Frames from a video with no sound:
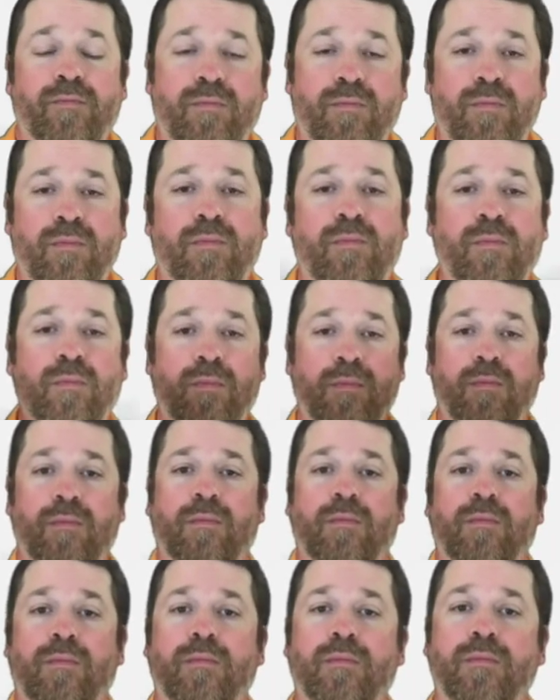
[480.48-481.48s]

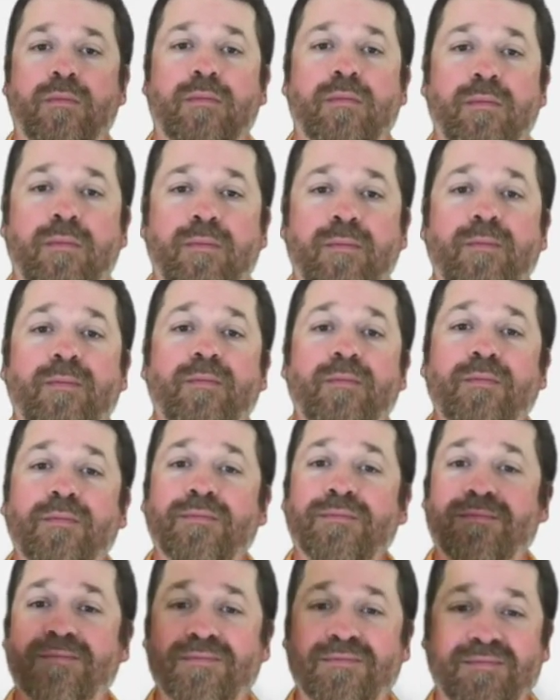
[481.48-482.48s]

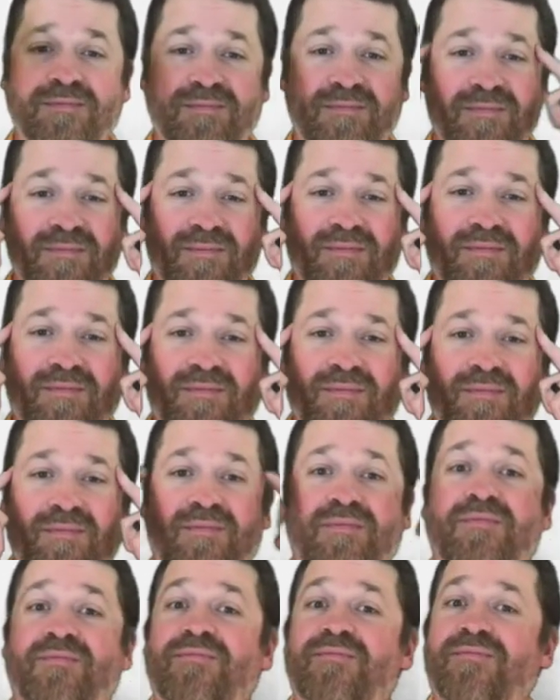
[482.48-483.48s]

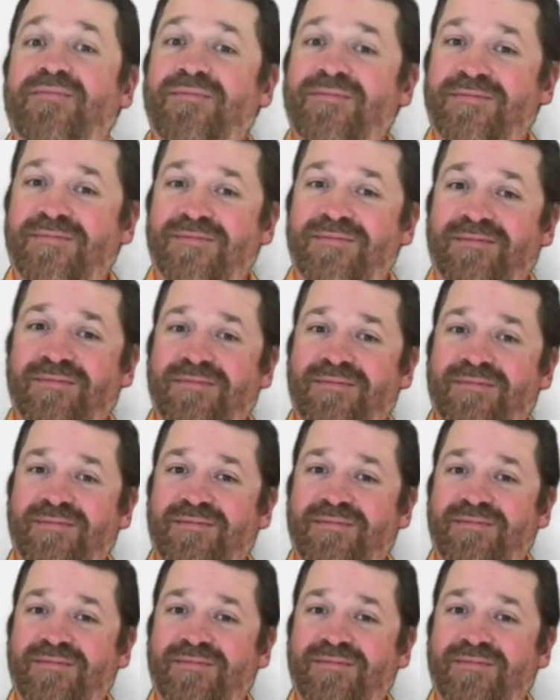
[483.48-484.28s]
No one is speaking in this clip.